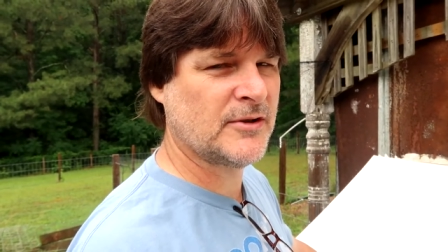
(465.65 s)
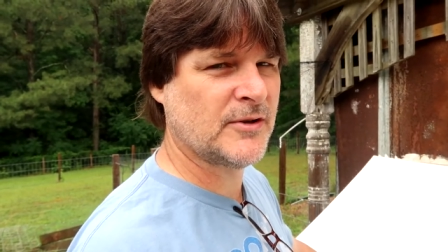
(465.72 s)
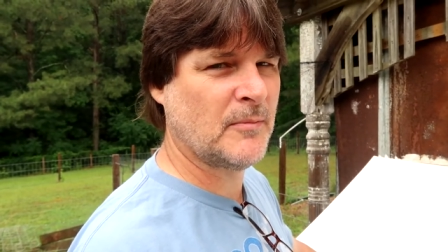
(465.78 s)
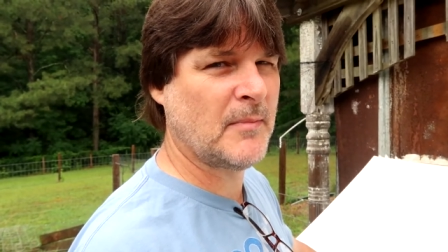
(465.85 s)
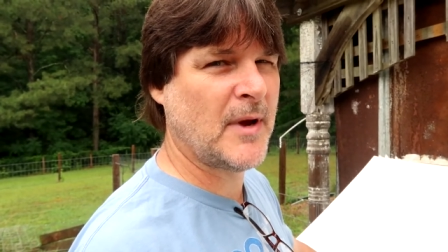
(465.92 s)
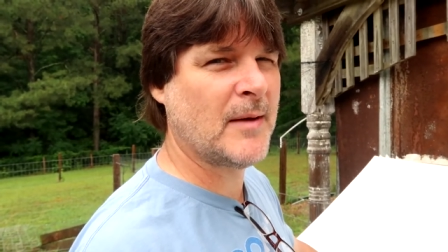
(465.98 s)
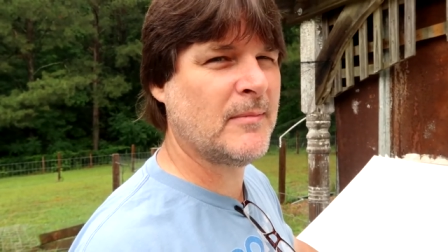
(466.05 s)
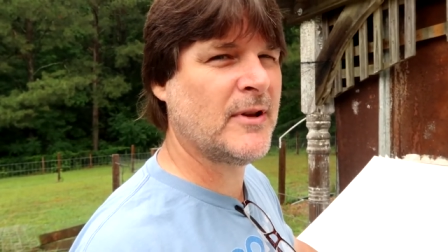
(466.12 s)
So
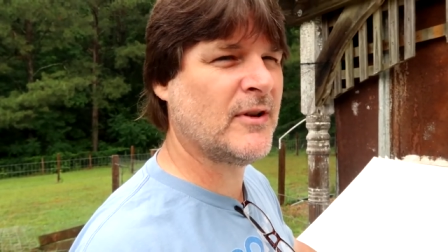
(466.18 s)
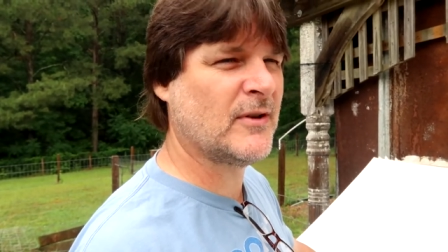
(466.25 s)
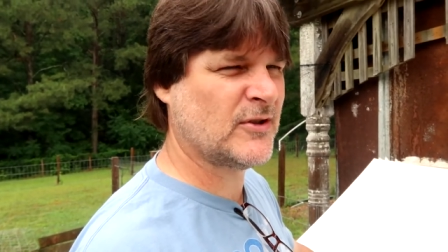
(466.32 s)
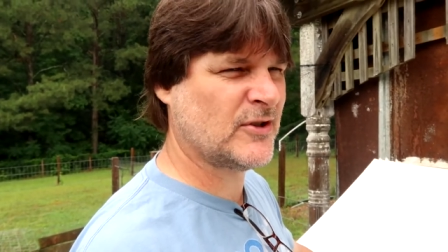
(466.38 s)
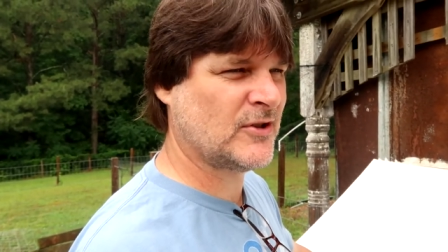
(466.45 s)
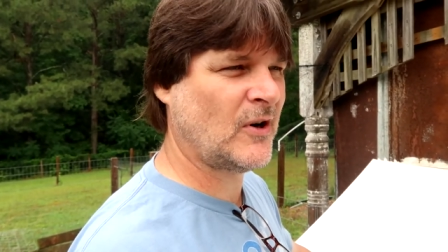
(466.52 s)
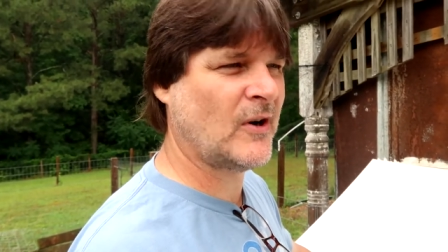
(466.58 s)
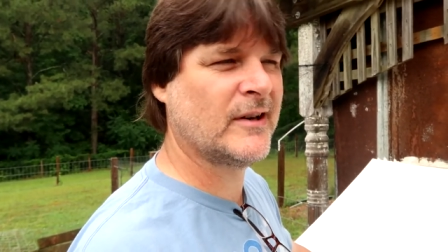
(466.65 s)
maybe they're
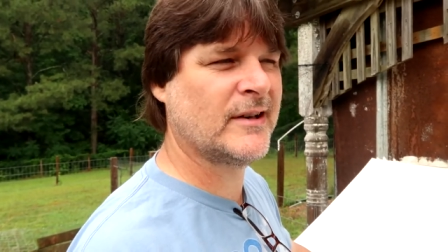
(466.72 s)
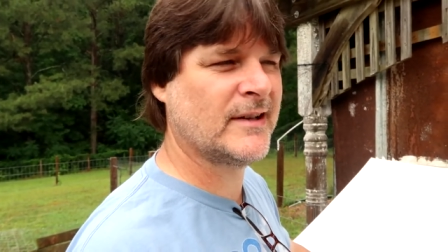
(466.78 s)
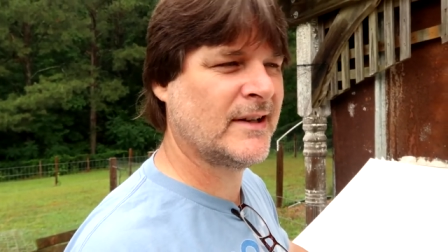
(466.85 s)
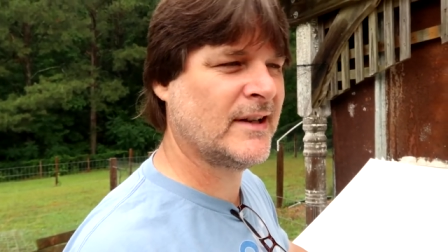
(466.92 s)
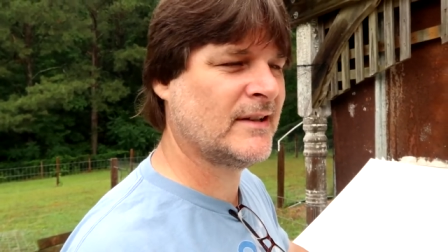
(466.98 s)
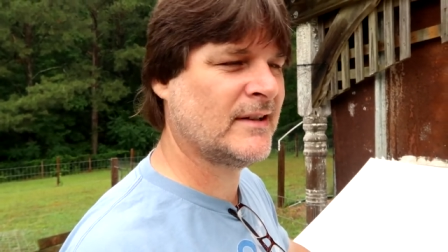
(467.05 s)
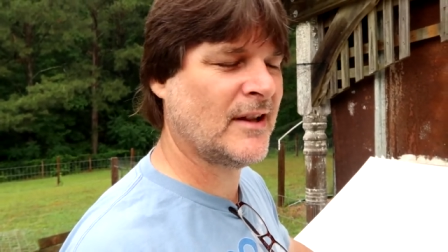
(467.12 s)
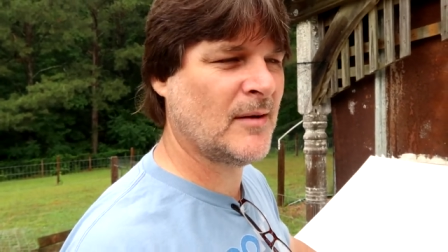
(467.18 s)
starting to
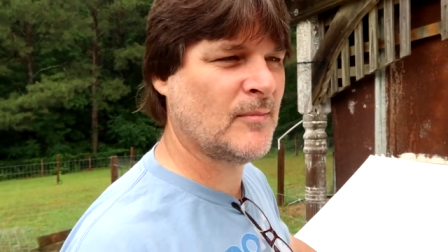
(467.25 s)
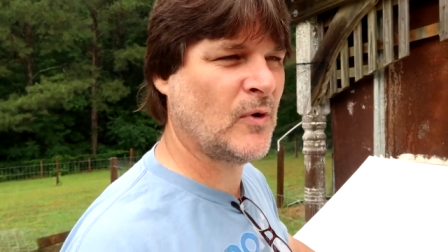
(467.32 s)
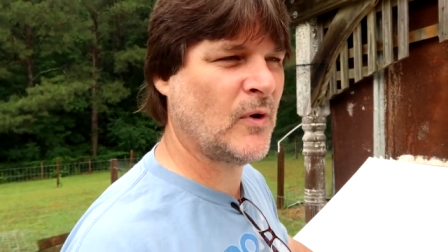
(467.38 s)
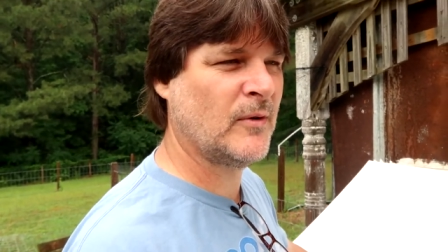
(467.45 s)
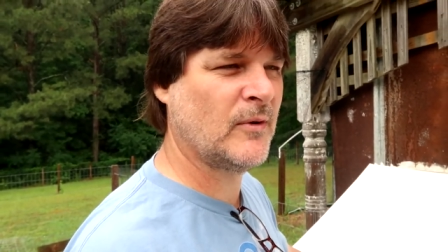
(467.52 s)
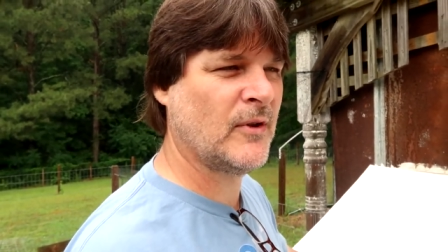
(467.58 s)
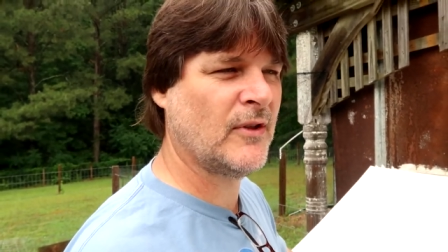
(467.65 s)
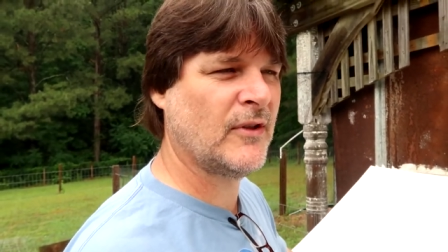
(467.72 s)
get to that
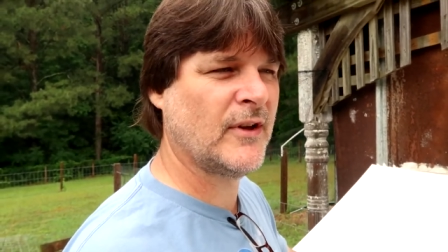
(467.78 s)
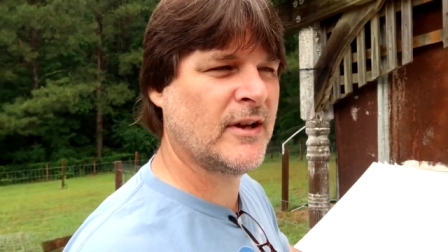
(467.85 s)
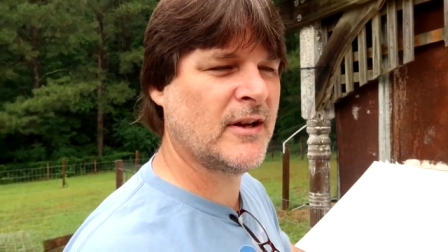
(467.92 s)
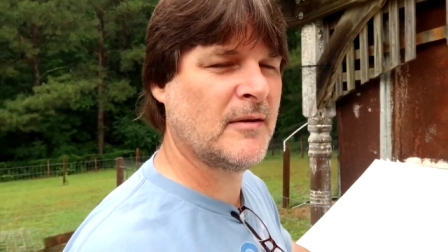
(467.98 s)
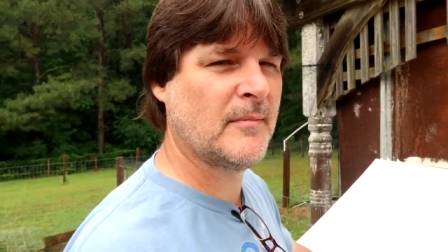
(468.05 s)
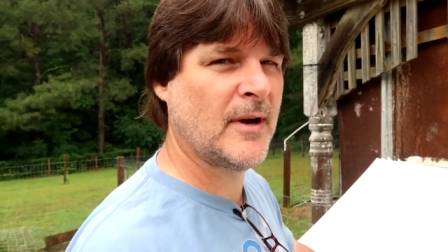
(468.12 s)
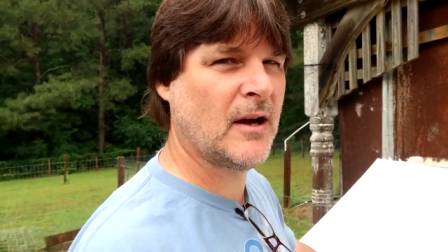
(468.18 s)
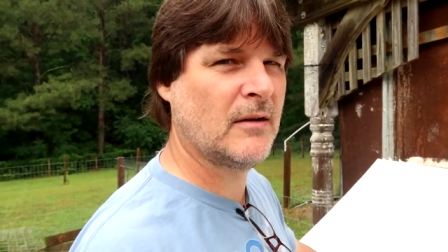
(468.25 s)
point where they're
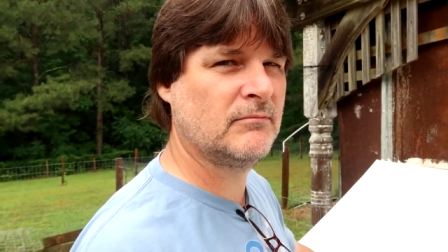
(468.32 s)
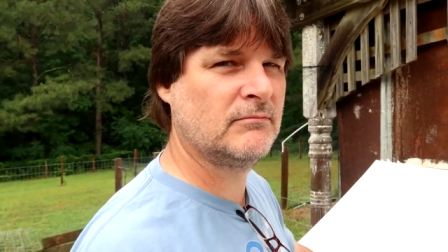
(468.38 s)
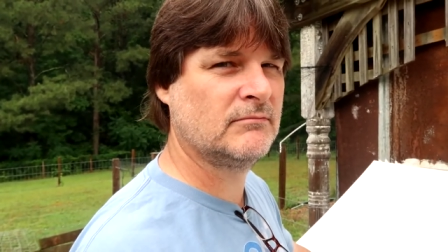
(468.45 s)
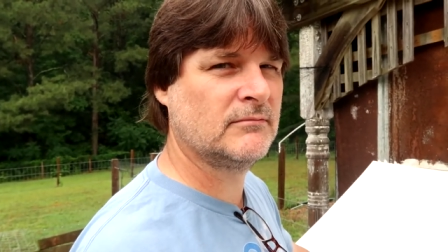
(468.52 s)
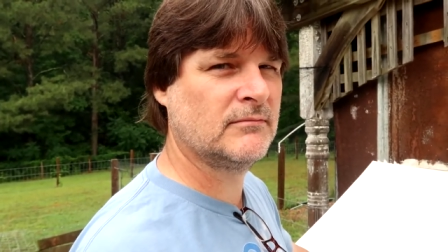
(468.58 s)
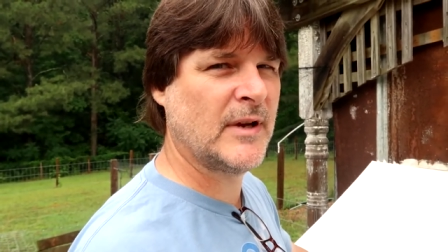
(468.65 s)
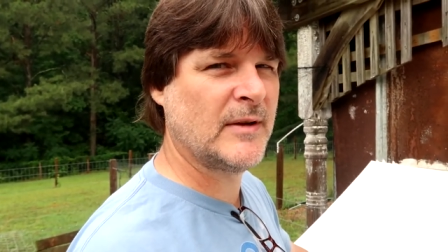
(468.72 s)
thinking about, hmm,